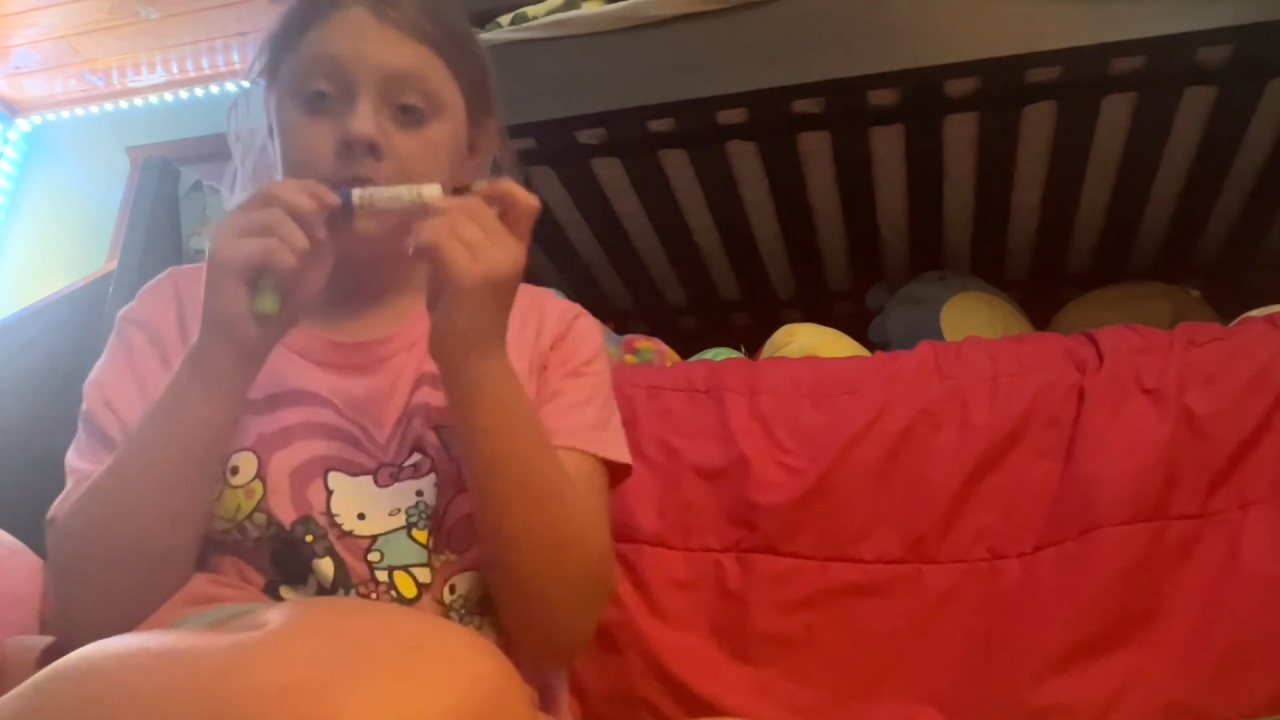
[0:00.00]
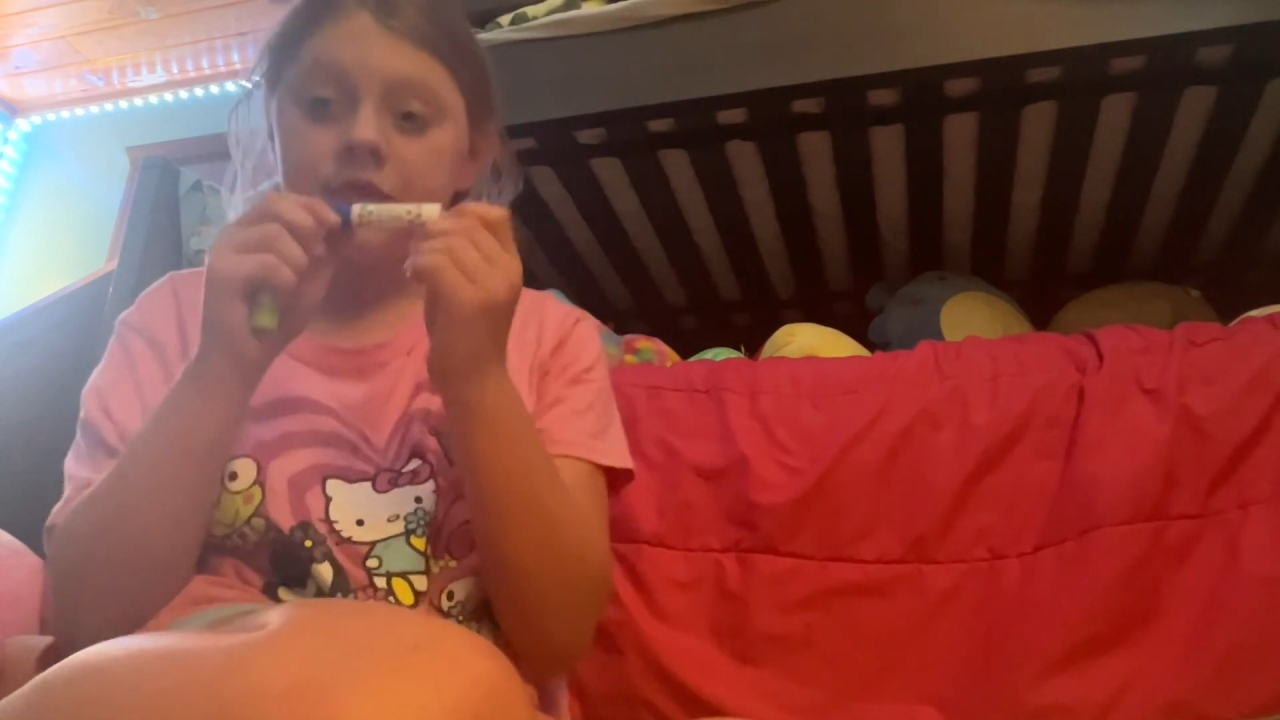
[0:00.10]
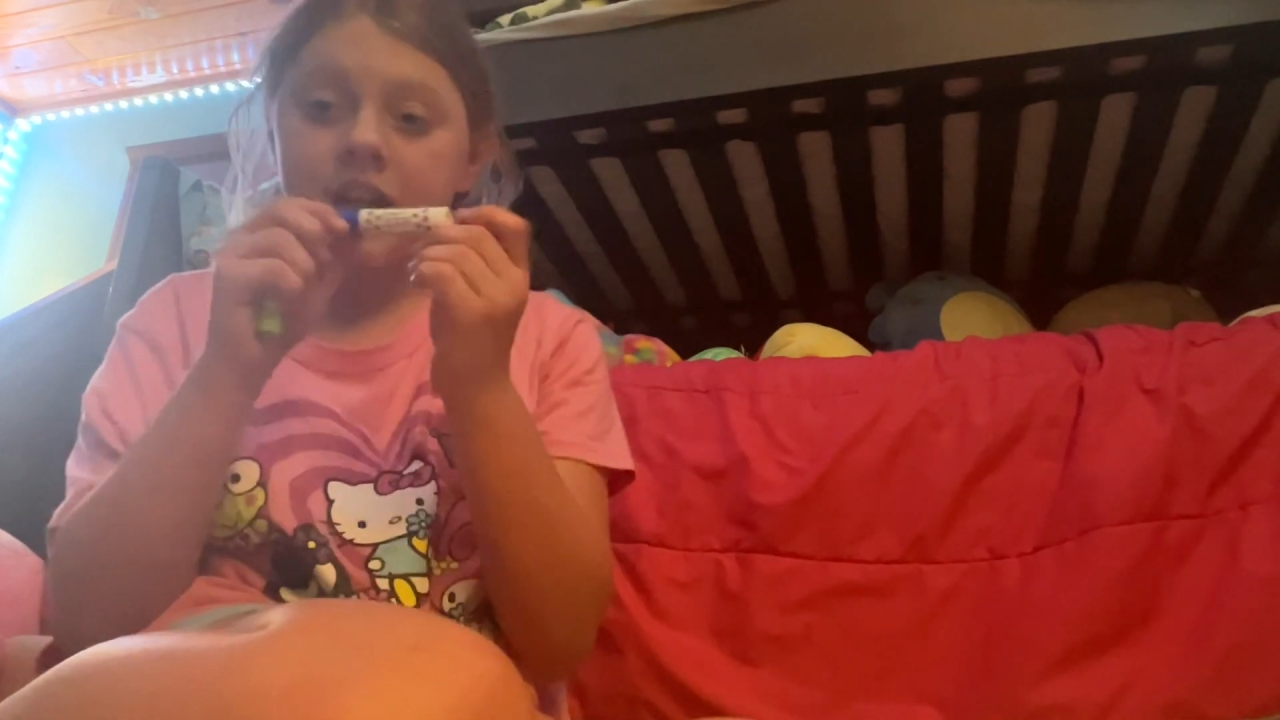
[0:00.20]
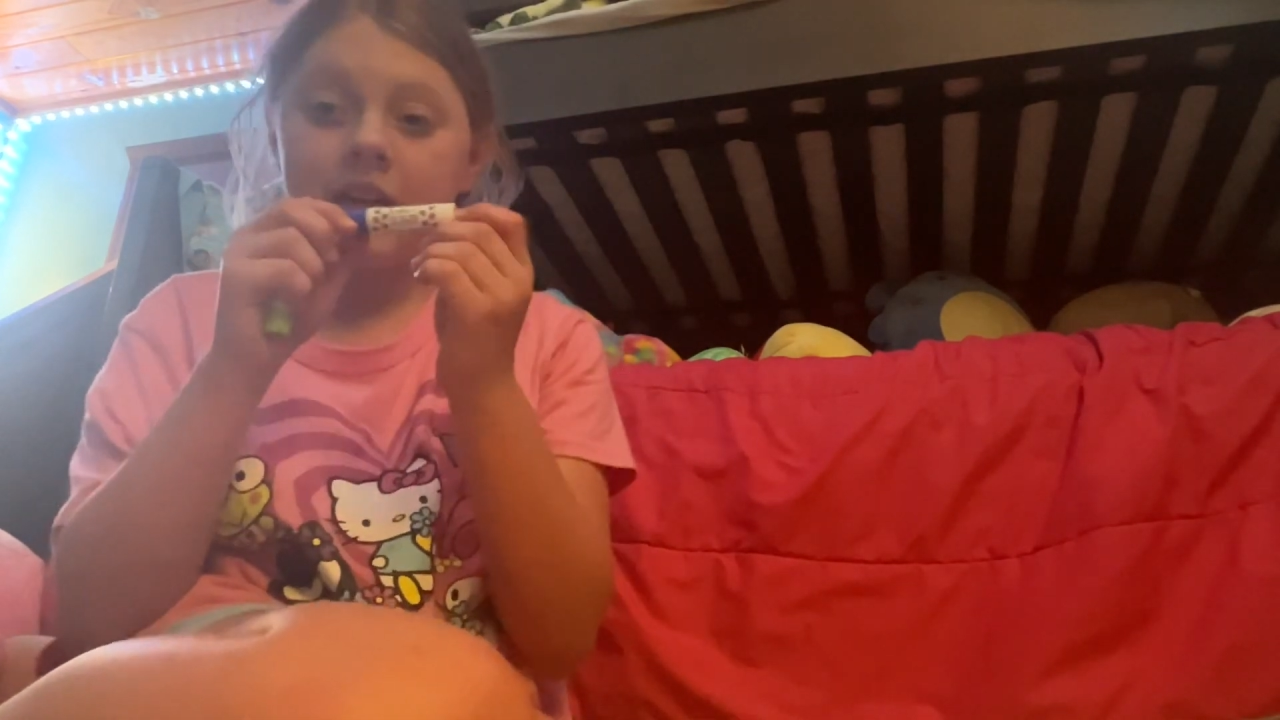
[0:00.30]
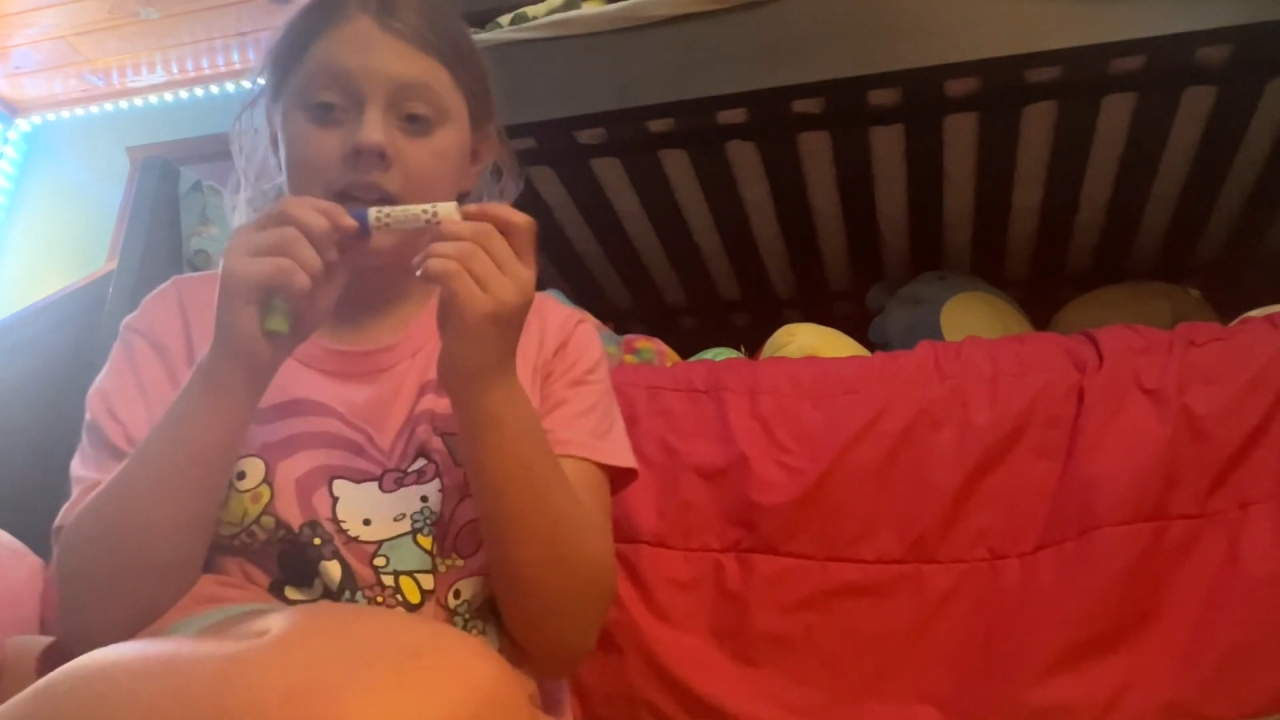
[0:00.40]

Sour